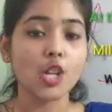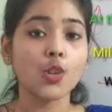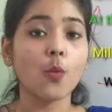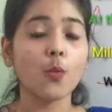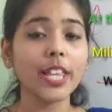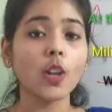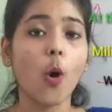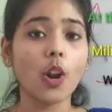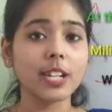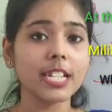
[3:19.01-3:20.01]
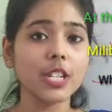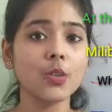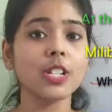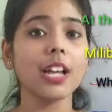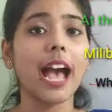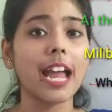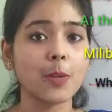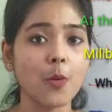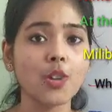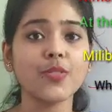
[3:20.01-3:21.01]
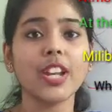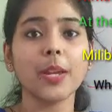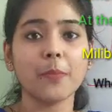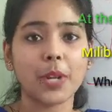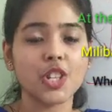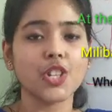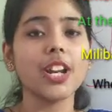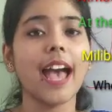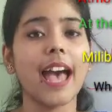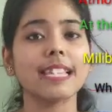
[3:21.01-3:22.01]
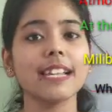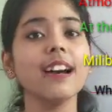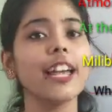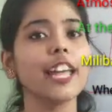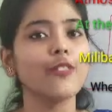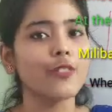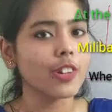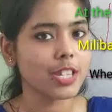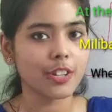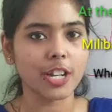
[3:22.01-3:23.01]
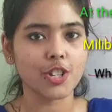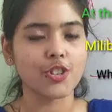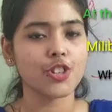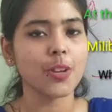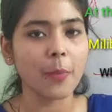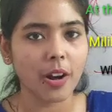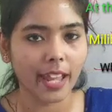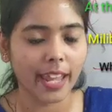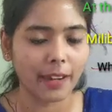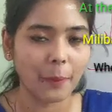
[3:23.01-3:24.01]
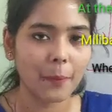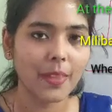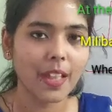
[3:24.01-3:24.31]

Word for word: So with altitude, atmospheric pressure has an inverse relationship again.